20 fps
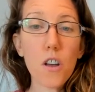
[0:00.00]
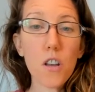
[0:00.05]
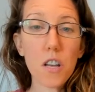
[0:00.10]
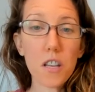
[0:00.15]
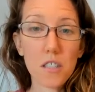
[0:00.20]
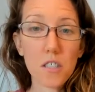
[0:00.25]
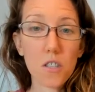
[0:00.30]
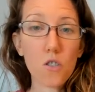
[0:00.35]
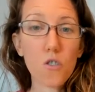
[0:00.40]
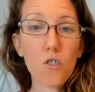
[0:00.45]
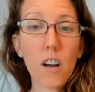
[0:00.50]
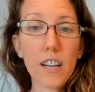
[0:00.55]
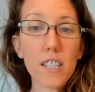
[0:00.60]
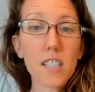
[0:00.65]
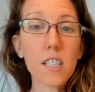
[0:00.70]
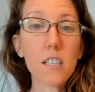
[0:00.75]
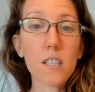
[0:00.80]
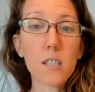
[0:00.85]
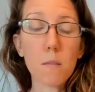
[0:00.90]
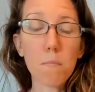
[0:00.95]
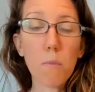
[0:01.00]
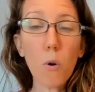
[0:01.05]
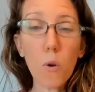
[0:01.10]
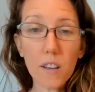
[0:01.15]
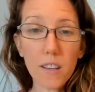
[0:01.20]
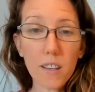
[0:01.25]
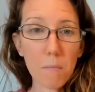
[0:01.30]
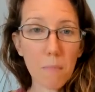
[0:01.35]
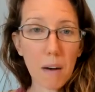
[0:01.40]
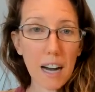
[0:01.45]
it's trying to
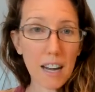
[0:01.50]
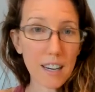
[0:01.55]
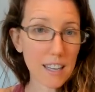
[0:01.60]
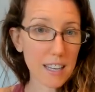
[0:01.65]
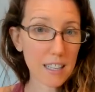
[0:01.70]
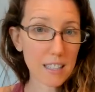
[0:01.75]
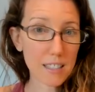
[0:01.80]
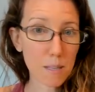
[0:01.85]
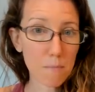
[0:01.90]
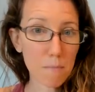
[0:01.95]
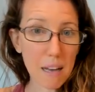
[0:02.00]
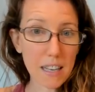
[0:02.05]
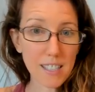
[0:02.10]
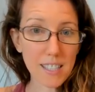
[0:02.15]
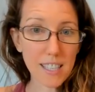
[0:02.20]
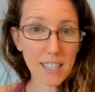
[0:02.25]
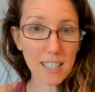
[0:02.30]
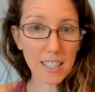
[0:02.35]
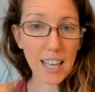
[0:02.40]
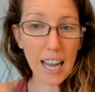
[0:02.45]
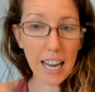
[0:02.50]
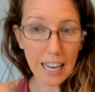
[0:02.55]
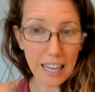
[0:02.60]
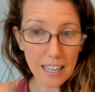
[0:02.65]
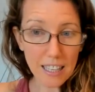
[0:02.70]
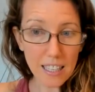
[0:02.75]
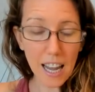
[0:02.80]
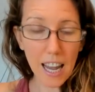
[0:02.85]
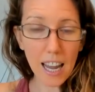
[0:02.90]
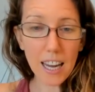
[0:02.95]
support the body as best it
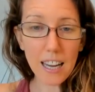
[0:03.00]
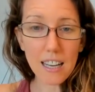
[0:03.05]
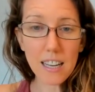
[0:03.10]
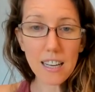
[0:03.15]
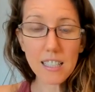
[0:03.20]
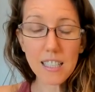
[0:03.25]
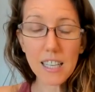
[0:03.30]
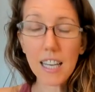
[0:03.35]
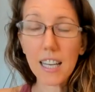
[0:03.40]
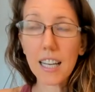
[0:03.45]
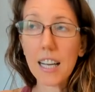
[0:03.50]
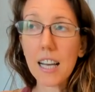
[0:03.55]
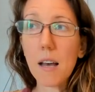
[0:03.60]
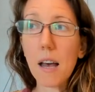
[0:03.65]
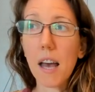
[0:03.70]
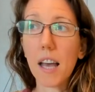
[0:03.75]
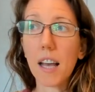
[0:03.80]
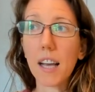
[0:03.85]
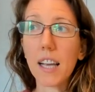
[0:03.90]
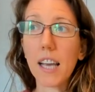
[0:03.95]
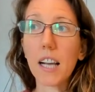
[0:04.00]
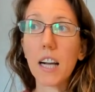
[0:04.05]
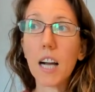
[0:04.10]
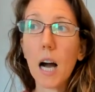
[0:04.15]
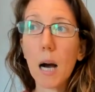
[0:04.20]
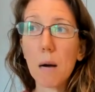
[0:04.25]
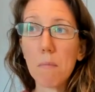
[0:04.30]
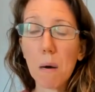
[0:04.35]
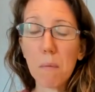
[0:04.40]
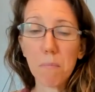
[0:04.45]
can, and it can
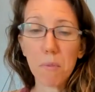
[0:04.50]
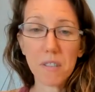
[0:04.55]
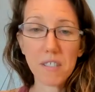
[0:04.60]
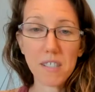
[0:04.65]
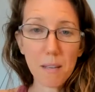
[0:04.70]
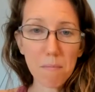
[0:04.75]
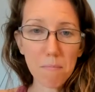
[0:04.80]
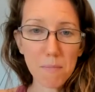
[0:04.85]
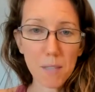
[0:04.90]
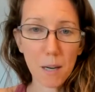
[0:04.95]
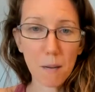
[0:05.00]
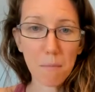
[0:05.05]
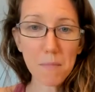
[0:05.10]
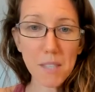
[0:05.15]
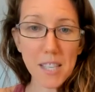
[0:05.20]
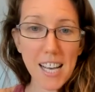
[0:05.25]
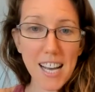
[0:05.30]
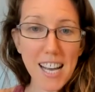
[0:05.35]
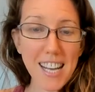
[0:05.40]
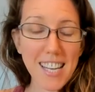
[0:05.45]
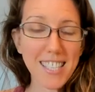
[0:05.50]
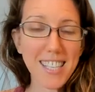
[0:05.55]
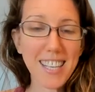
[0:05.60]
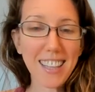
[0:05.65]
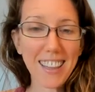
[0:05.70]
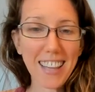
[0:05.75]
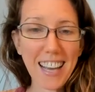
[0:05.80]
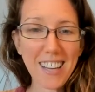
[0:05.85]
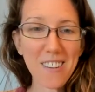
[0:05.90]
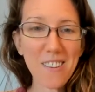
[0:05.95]
come up with symptoms to
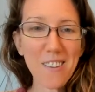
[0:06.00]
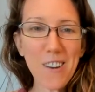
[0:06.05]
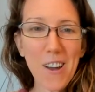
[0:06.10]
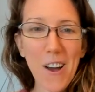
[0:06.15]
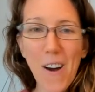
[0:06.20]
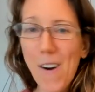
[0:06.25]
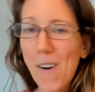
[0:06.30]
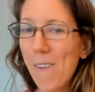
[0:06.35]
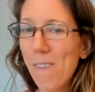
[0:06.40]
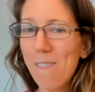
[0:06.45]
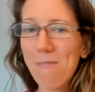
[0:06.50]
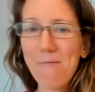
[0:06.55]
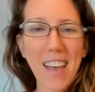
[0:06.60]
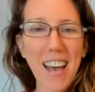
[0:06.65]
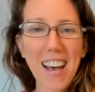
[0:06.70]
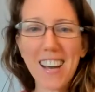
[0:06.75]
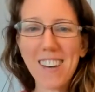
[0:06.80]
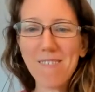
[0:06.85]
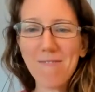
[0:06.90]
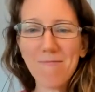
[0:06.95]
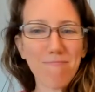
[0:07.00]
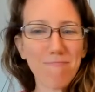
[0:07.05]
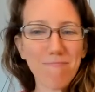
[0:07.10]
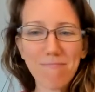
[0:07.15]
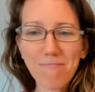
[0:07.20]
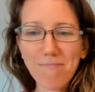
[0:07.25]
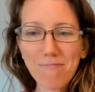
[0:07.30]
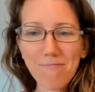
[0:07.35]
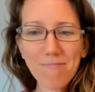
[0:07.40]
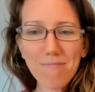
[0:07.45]
let you know that
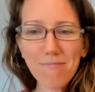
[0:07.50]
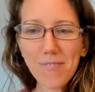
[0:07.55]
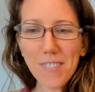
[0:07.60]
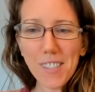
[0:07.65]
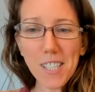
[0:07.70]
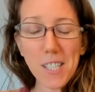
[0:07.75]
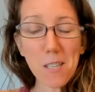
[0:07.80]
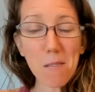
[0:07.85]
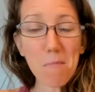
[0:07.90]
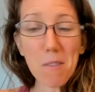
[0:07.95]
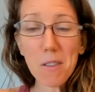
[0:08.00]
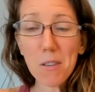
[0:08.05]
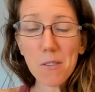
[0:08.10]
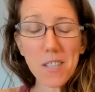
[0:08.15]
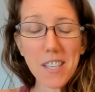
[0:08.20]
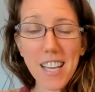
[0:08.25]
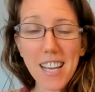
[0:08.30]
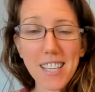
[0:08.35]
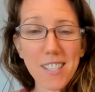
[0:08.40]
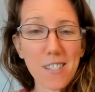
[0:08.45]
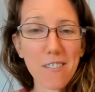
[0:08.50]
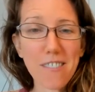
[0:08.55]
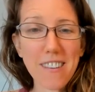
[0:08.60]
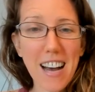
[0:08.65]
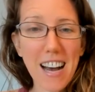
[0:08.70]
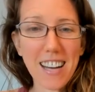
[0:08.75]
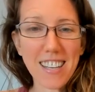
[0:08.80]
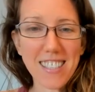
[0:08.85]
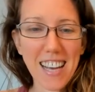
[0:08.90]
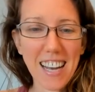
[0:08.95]
some of those things are
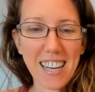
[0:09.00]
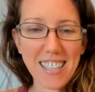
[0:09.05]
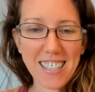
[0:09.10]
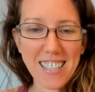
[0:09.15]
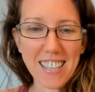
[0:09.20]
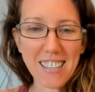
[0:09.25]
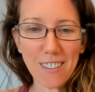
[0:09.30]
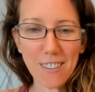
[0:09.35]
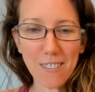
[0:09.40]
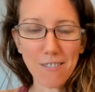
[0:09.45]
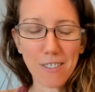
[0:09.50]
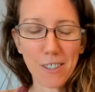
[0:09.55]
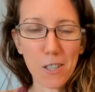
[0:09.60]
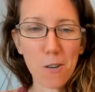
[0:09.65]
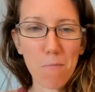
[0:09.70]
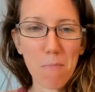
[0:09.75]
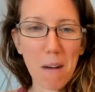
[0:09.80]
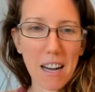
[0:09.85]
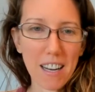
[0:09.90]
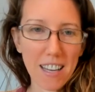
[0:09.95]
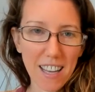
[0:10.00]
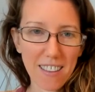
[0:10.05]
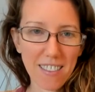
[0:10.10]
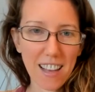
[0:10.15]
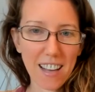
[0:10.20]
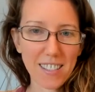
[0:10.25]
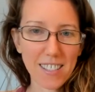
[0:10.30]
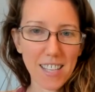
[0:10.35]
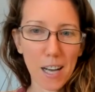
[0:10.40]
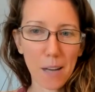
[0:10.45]
not ideal for your body at
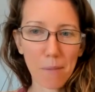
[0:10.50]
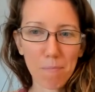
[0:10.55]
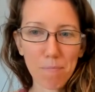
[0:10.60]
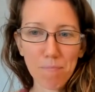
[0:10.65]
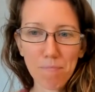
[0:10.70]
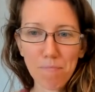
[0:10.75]
that time,